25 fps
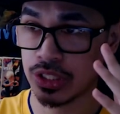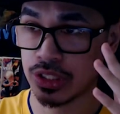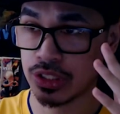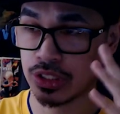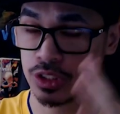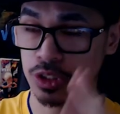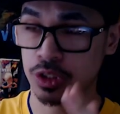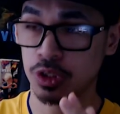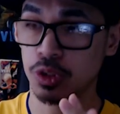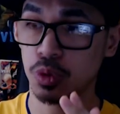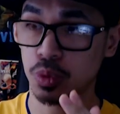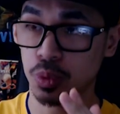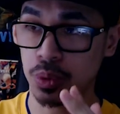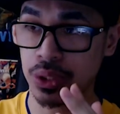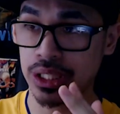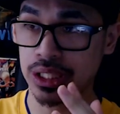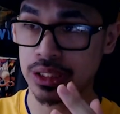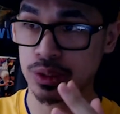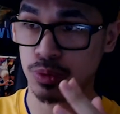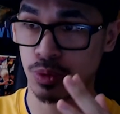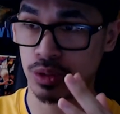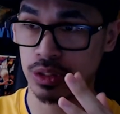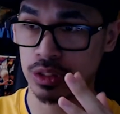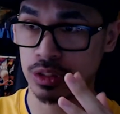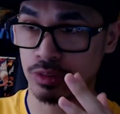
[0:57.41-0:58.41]
two
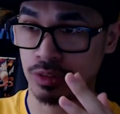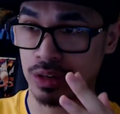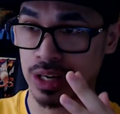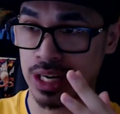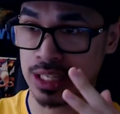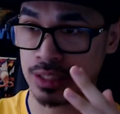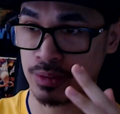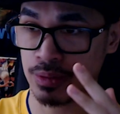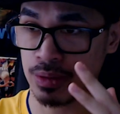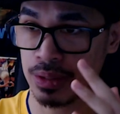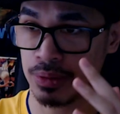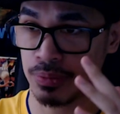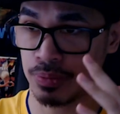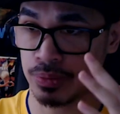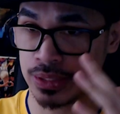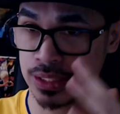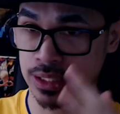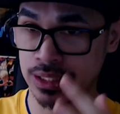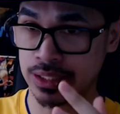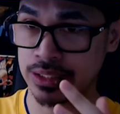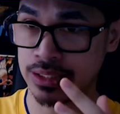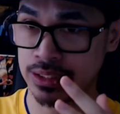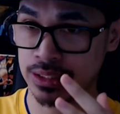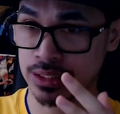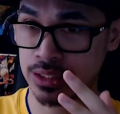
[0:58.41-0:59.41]
weeks worth of anime
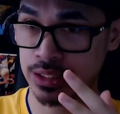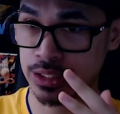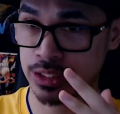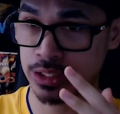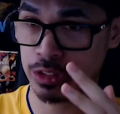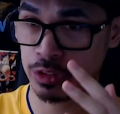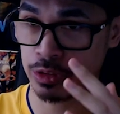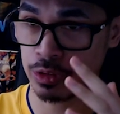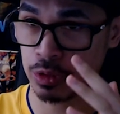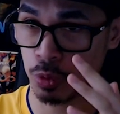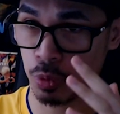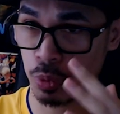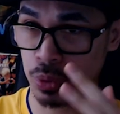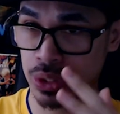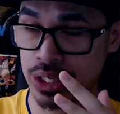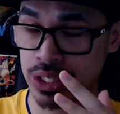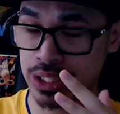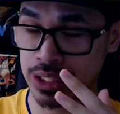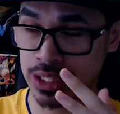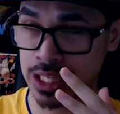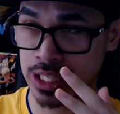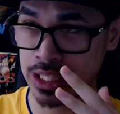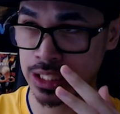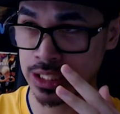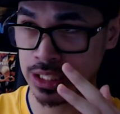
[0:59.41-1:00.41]
plus, you know, the week
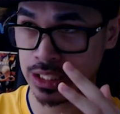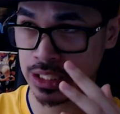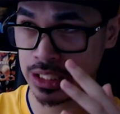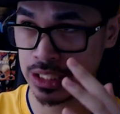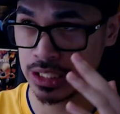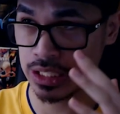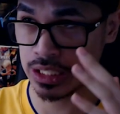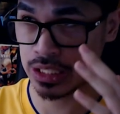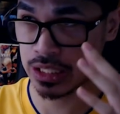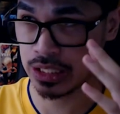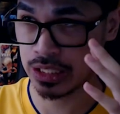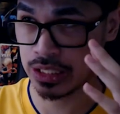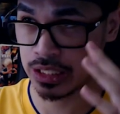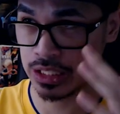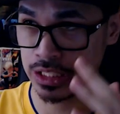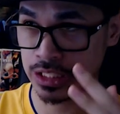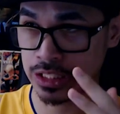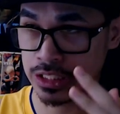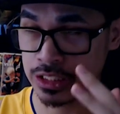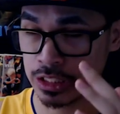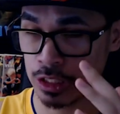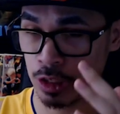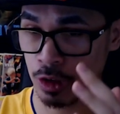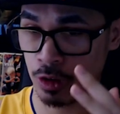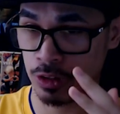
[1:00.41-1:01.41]
that
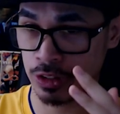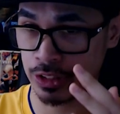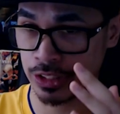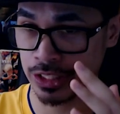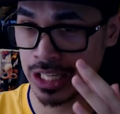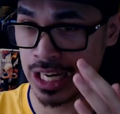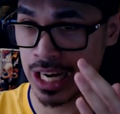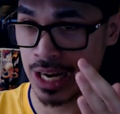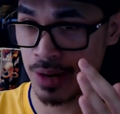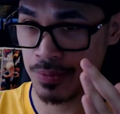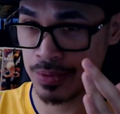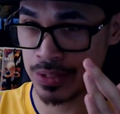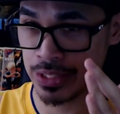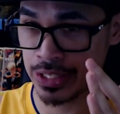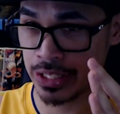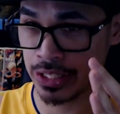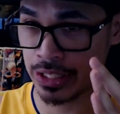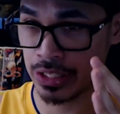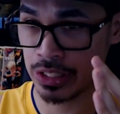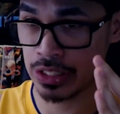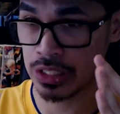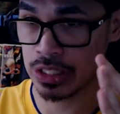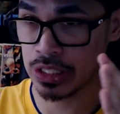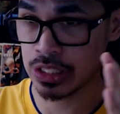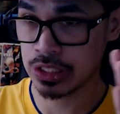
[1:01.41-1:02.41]
is currently happening
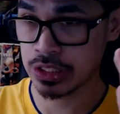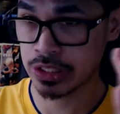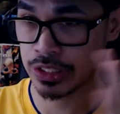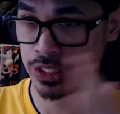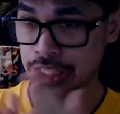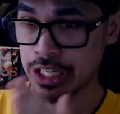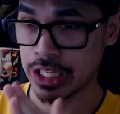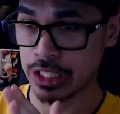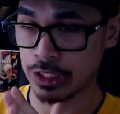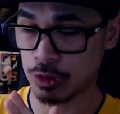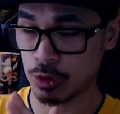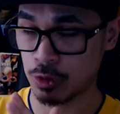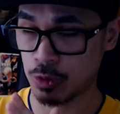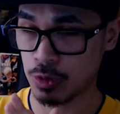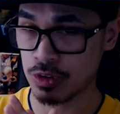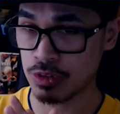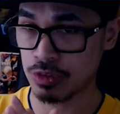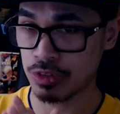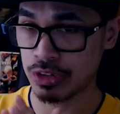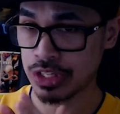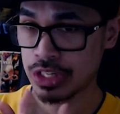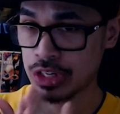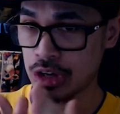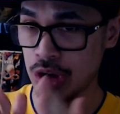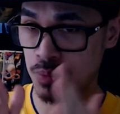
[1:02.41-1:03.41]
together in one
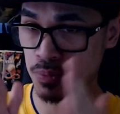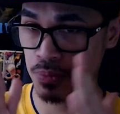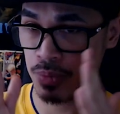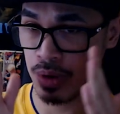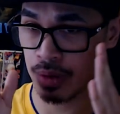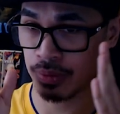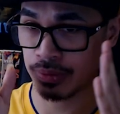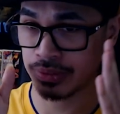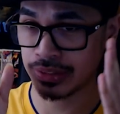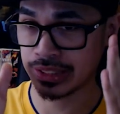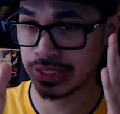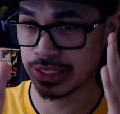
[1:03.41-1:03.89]
video. I'm probably just